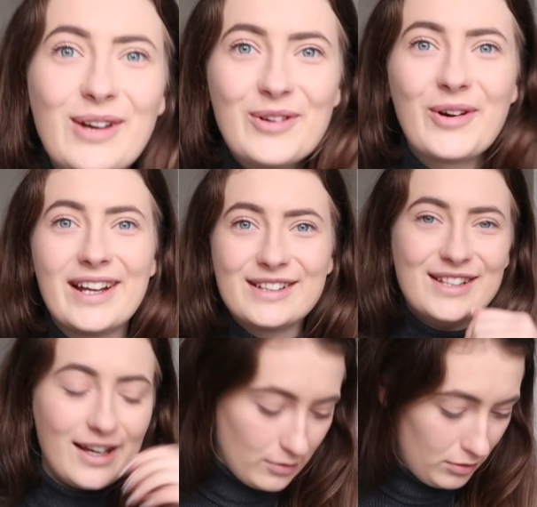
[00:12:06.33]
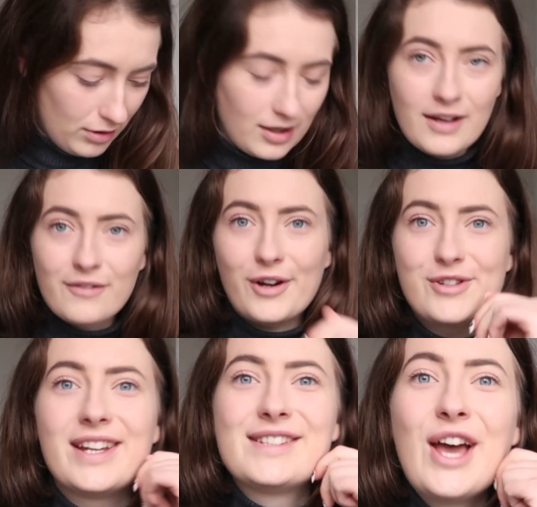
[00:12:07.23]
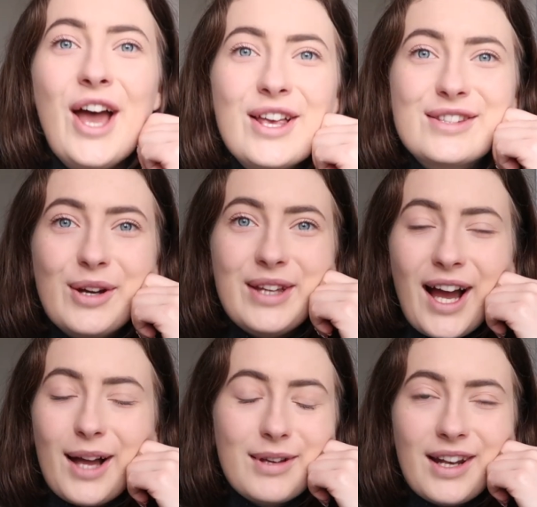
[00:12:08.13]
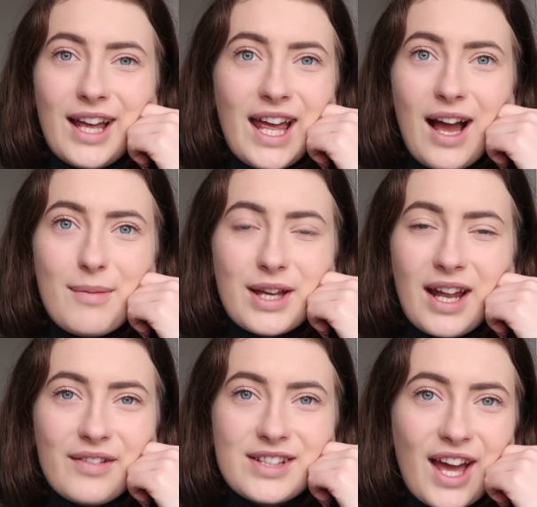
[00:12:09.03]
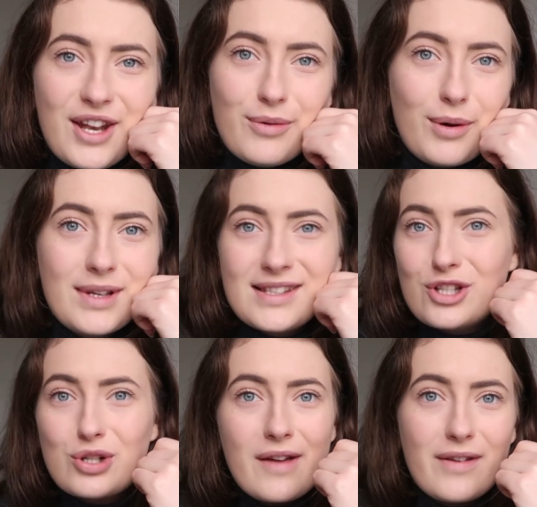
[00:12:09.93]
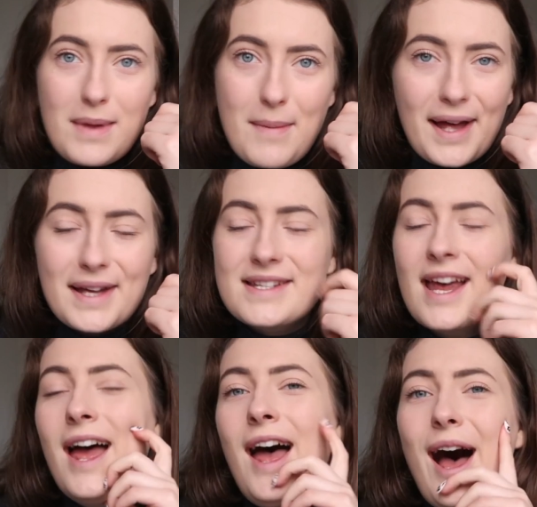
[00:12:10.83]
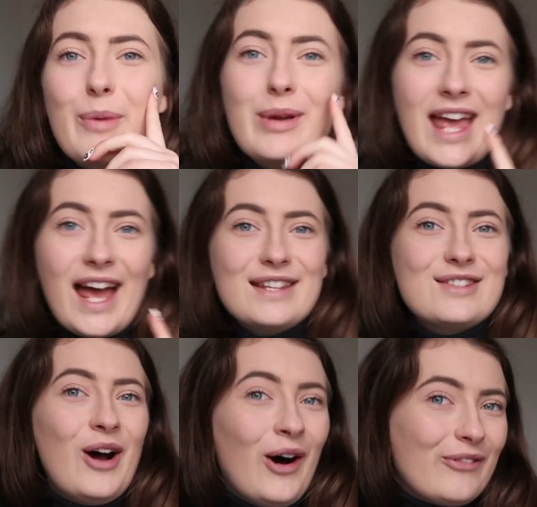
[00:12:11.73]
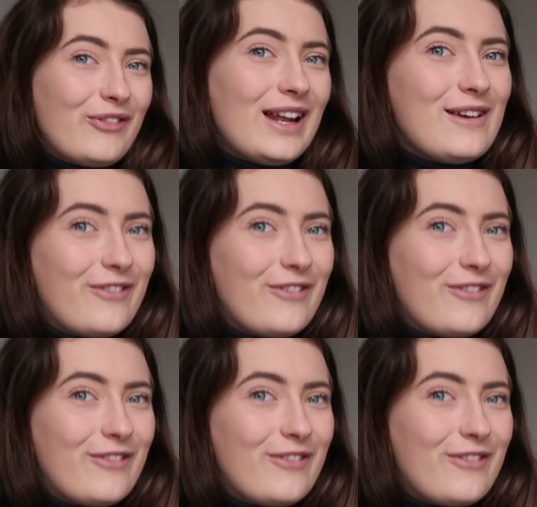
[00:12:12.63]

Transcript: so annoying. So, oh, ferocious. So yeah, I'm gonna have to get a new one because it's driving me mad. But yeah, it's not fully